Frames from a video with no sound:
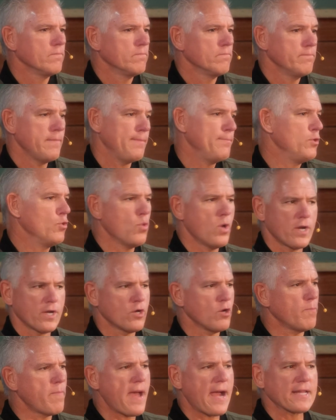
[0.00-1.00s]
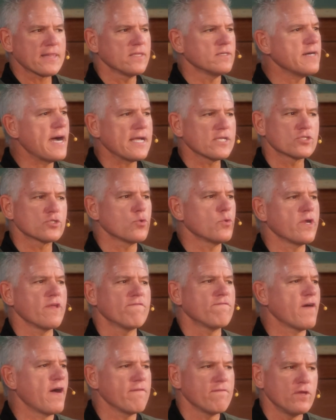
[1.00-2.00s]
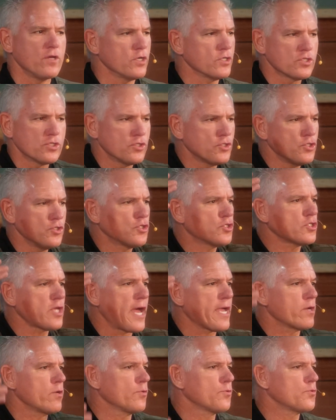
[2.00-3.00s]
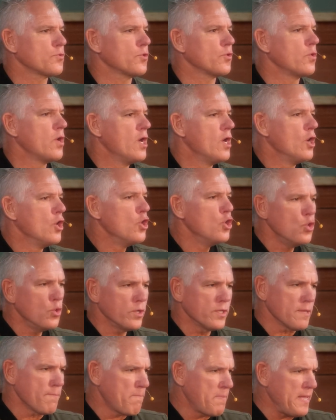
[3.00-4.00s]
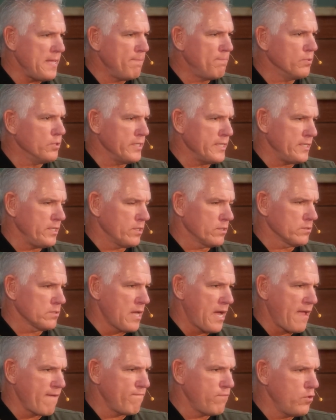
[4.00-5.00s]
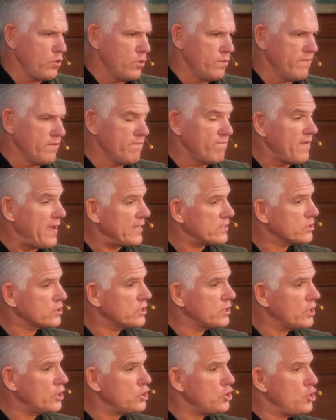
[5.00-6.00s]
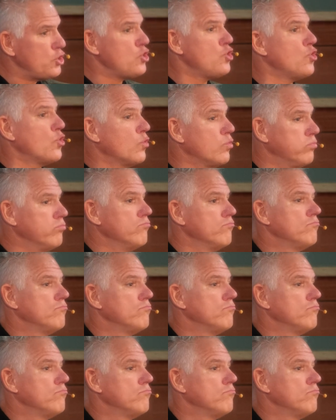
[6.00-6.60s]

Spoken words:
Maybe you want to go back the last 25 years as you cycle through. Who are the people in your life who have invested in you?